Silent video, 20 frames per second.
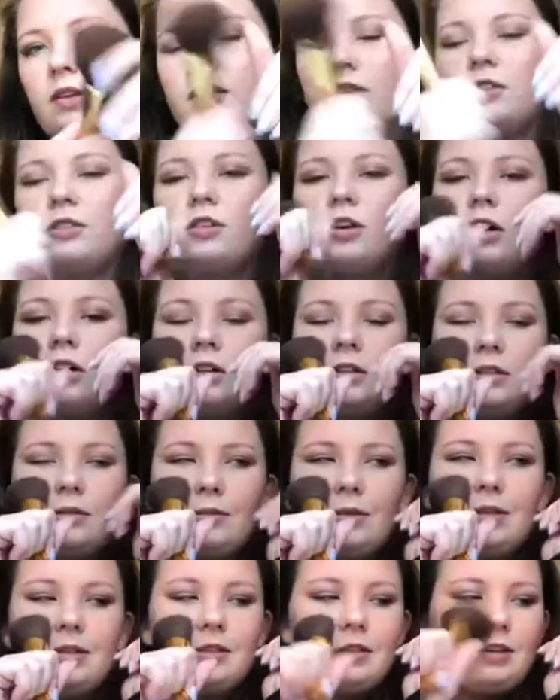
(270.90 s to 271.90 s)
and Tarte is
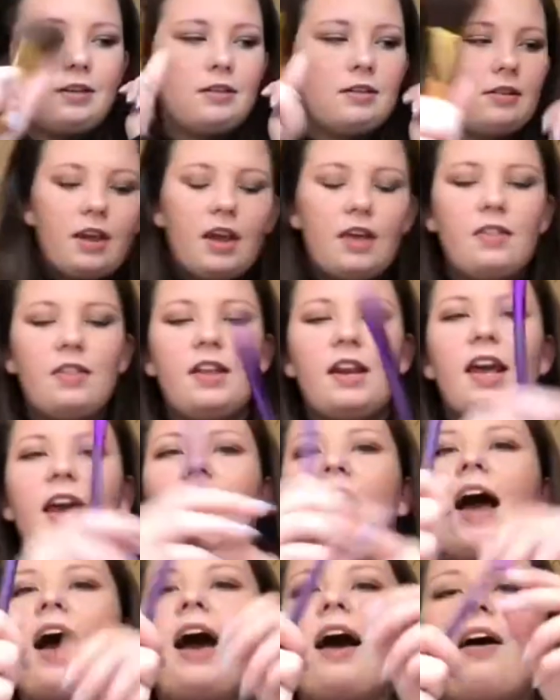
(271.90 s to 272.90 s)
amazing. And then I
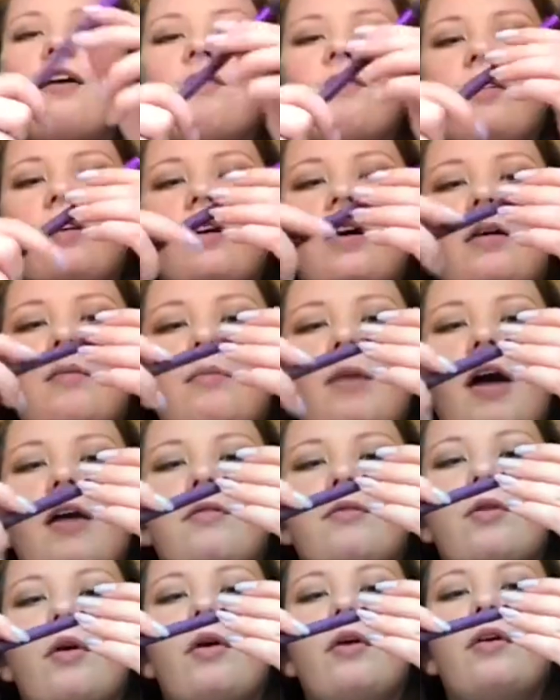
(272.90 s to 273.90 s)
have by
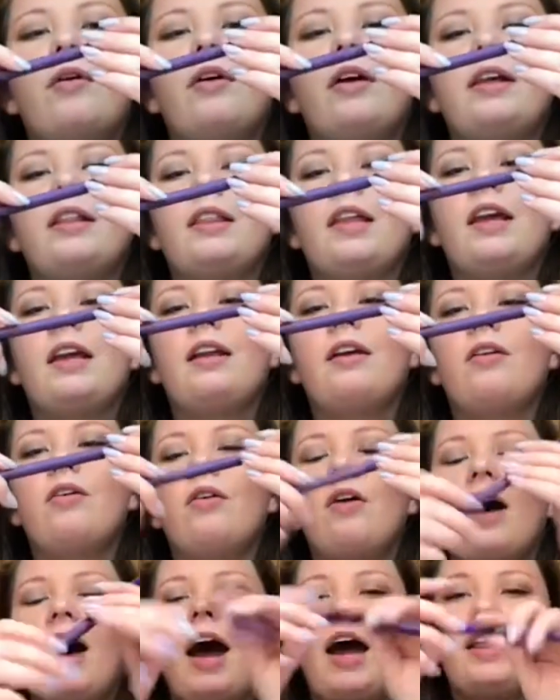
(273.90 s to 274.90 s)
Royal and
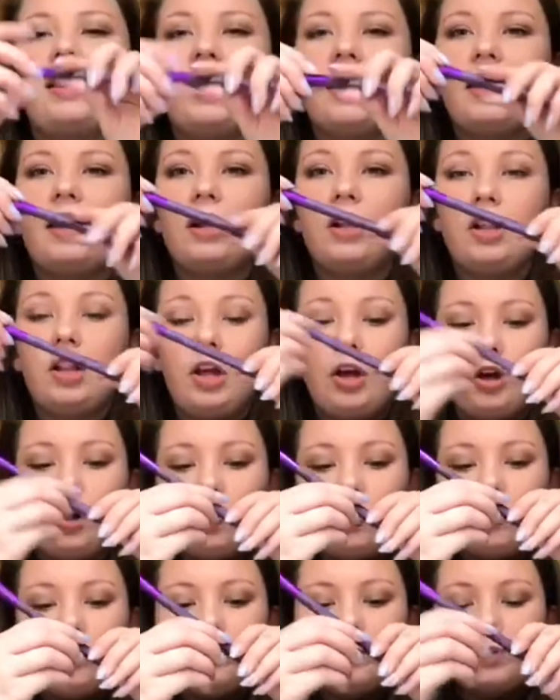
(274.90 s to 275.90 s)
Langnickel a highlight and
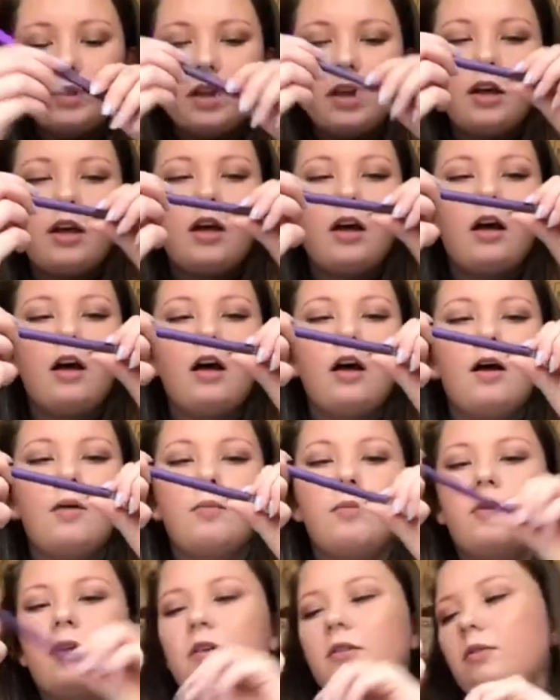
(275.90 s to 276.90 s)
glow.
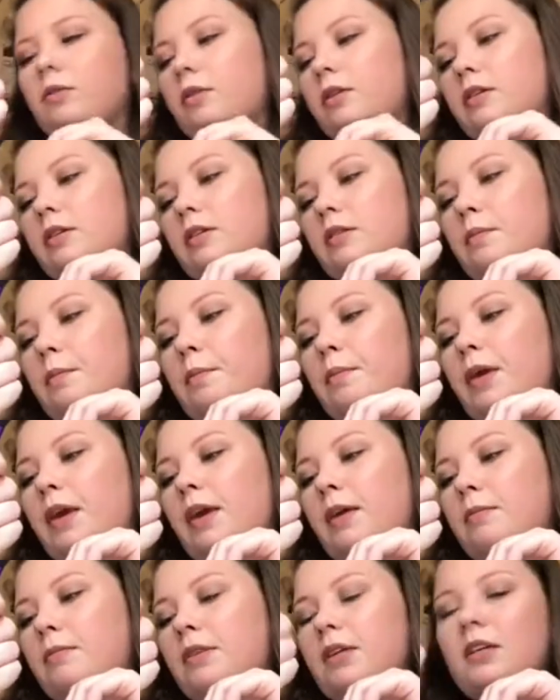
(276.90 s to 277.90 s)
Um what one is this?
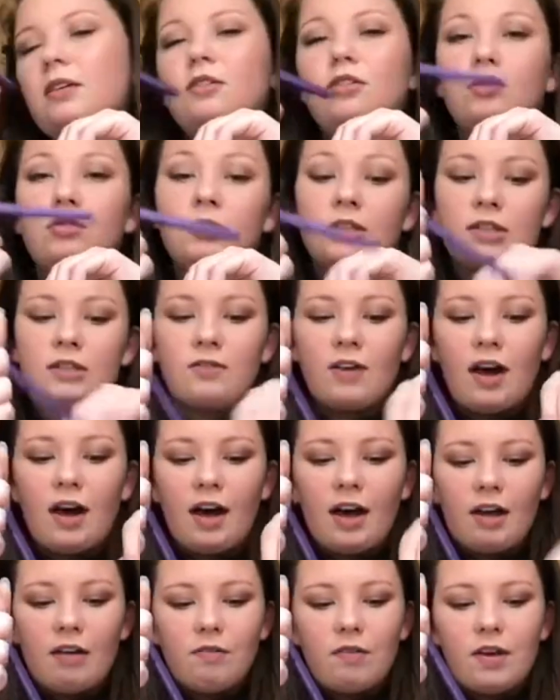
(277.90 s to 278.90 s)
B M D two
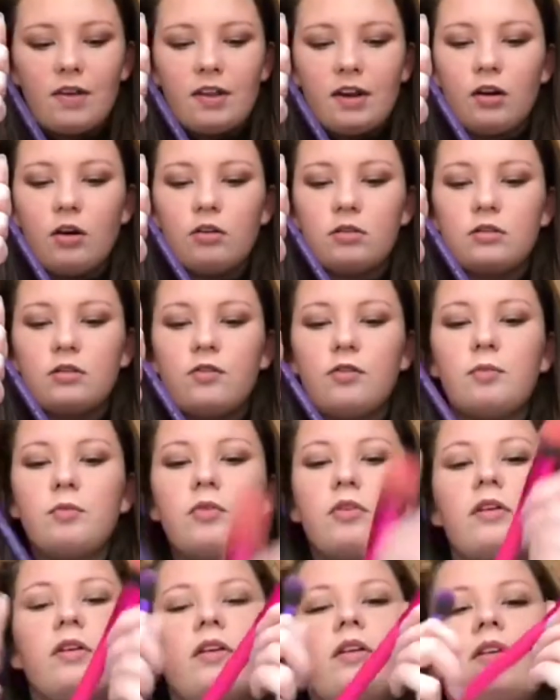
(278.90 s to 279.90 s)
sixty-five, and then also
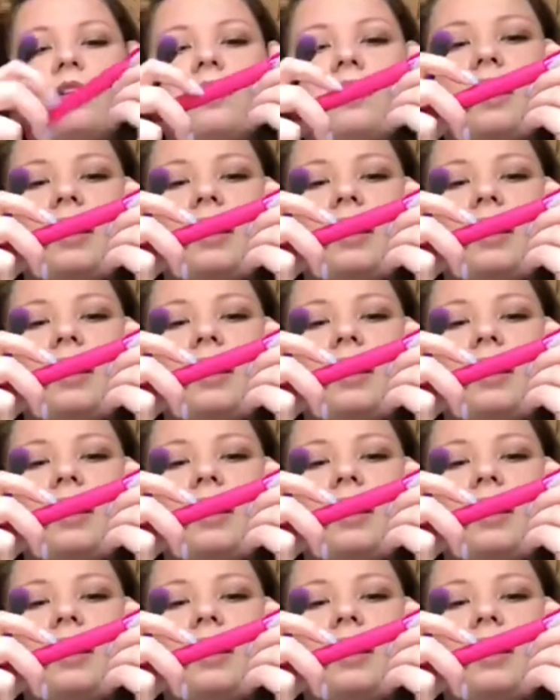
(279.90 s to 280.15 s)
from Royal